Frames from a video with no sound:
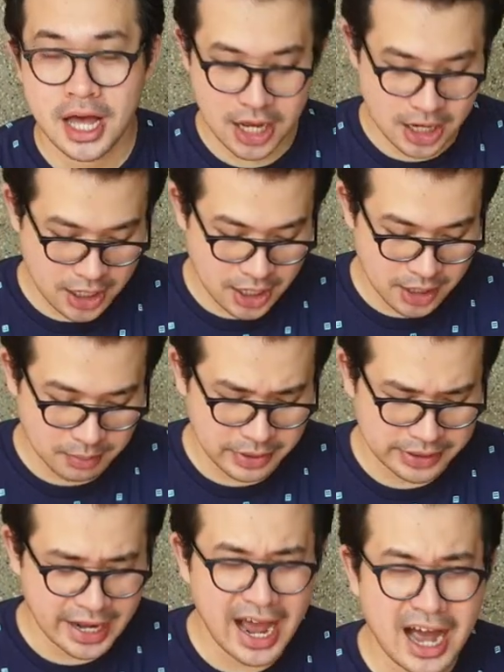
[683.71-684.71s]

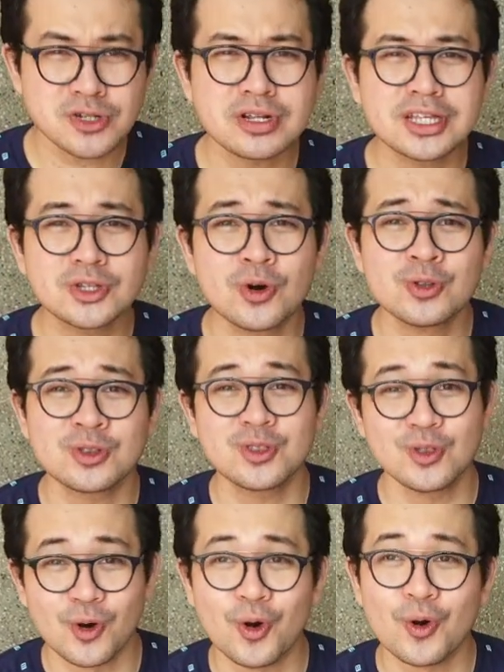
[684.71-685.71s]
But I actually
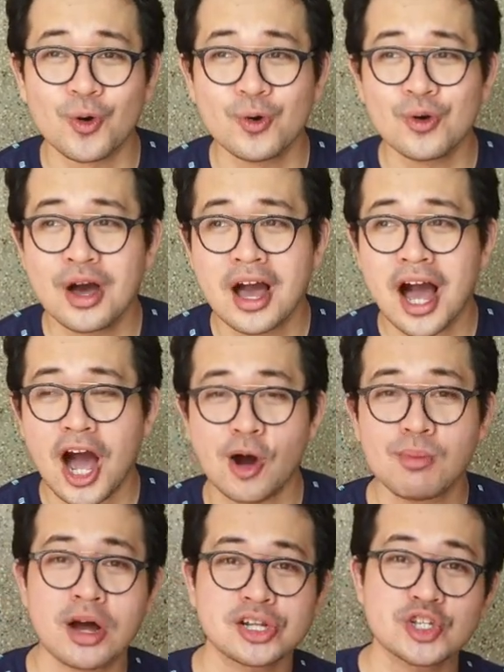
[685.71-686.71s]
don't know
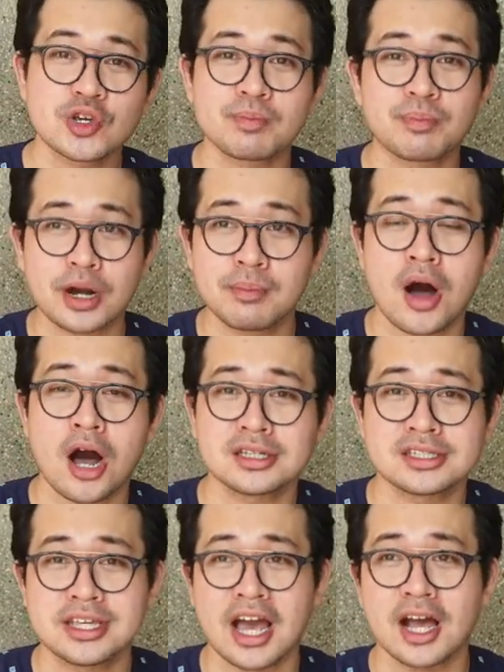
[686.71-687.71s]
how much yung per
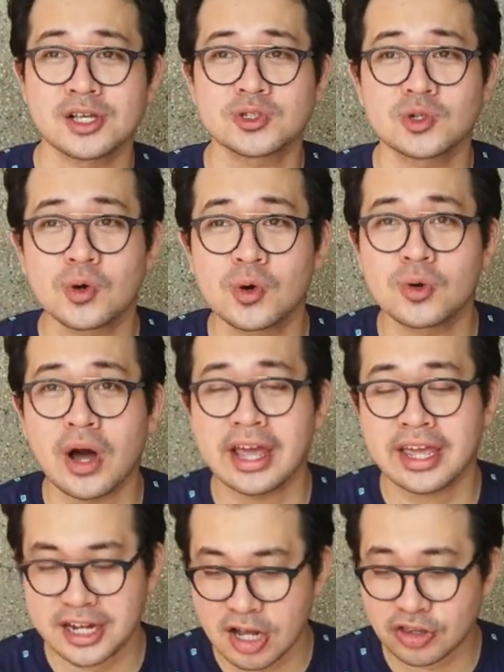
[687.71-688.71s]
box niya, so
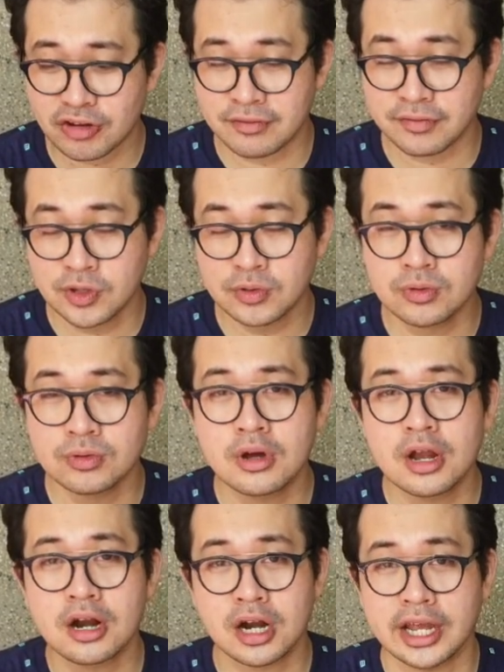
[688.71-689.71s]
I cannot review
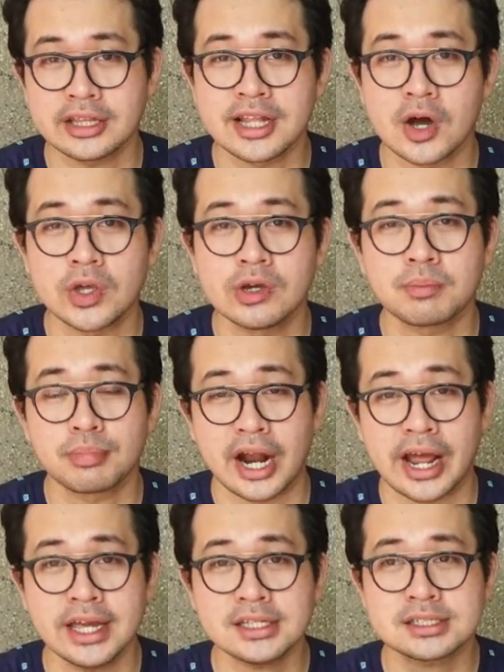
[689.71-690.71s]
right now yung
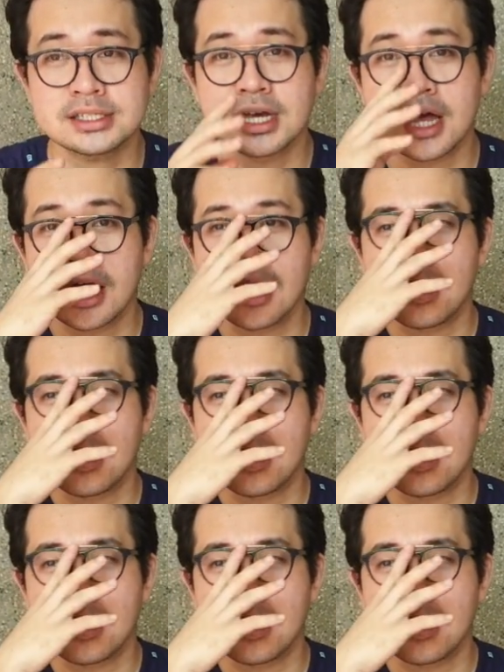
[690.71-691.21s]
price.